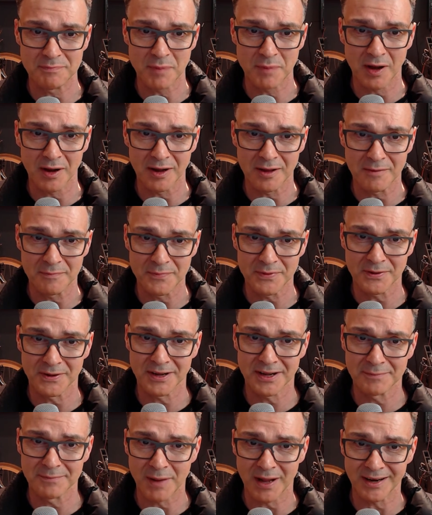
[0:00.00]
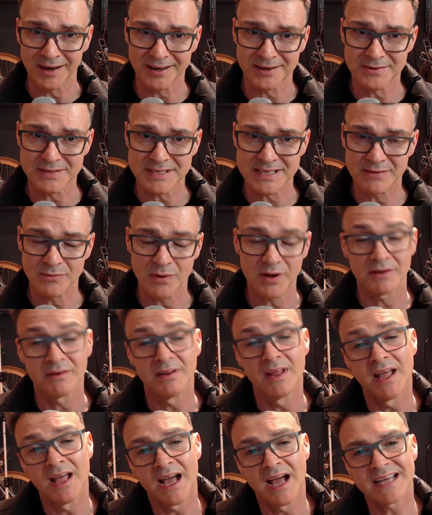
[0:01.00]
Pollock Pollock was the, well,
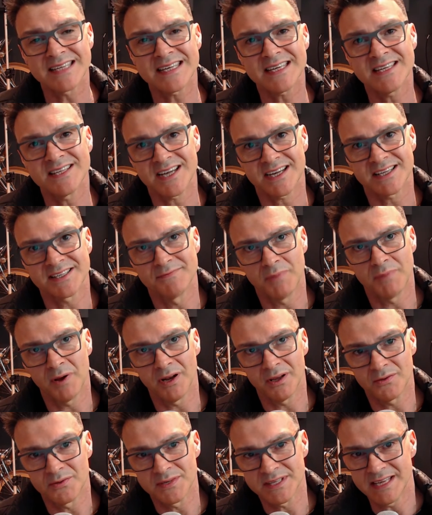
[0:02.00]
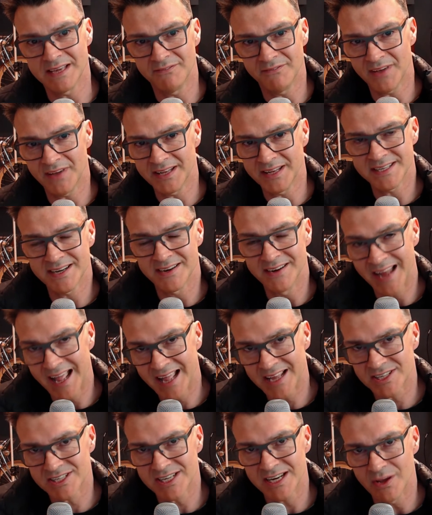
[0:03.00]
I say Jackson Pollock was the inventor, and
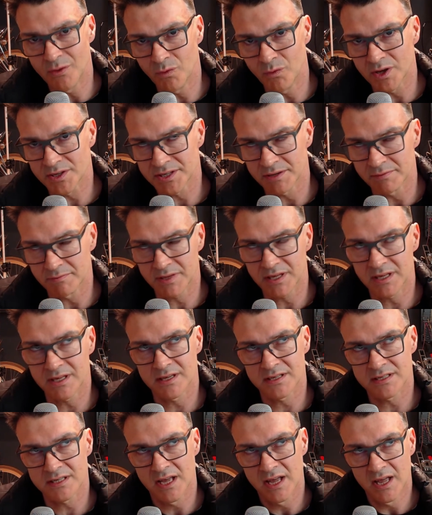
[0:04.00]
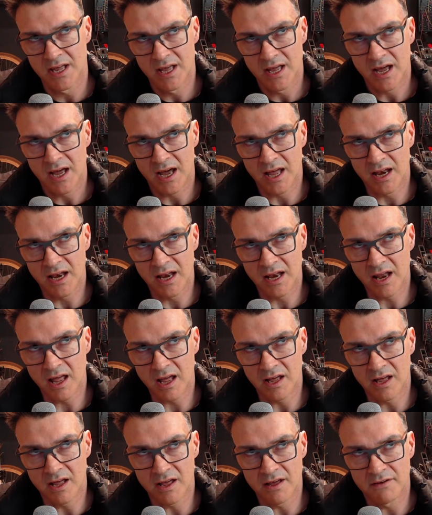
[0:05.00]
actually he wasn't, because a
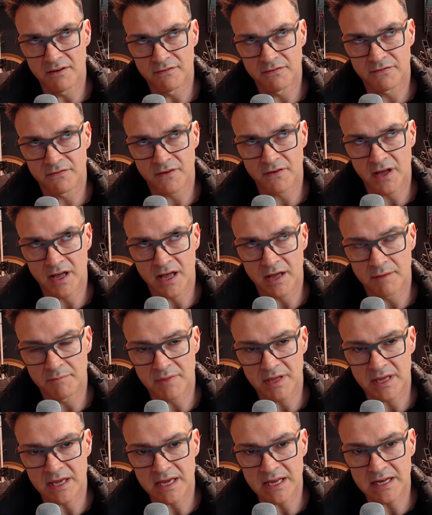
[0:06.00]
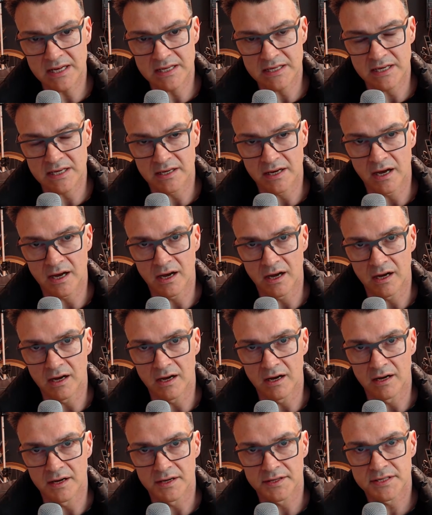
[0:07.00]
lot of Indian
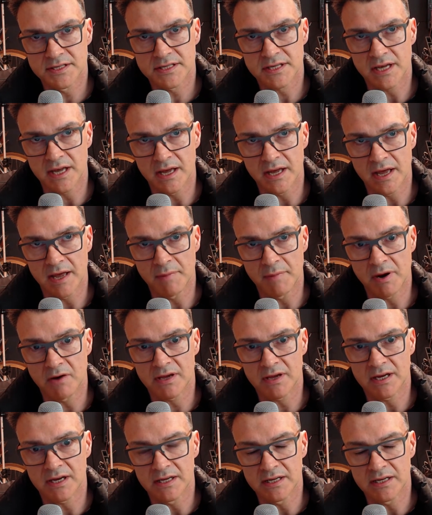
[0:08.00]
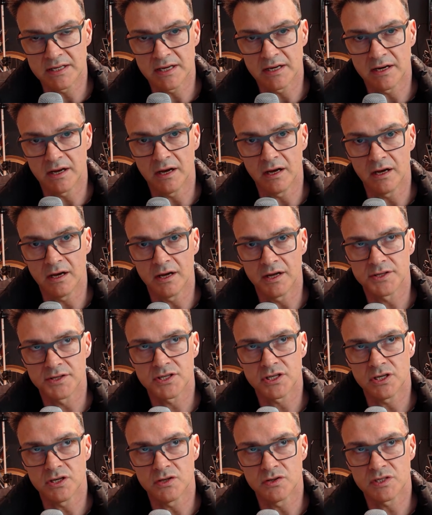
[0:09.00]
art, American Indian art,
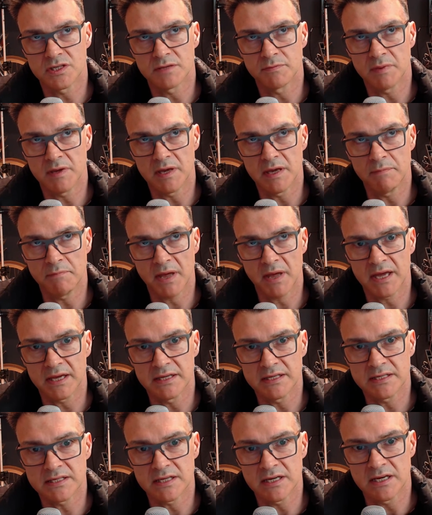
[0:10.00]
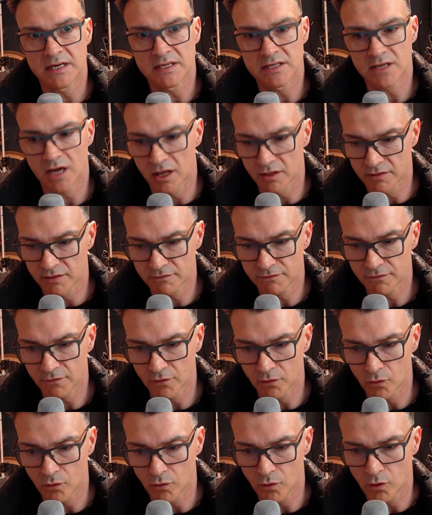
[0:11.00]
used to be painted on the
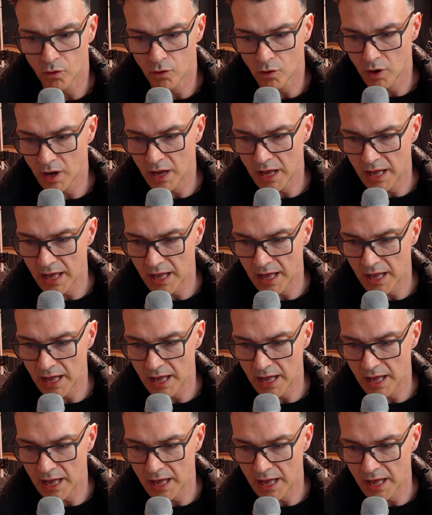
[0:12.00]
floor,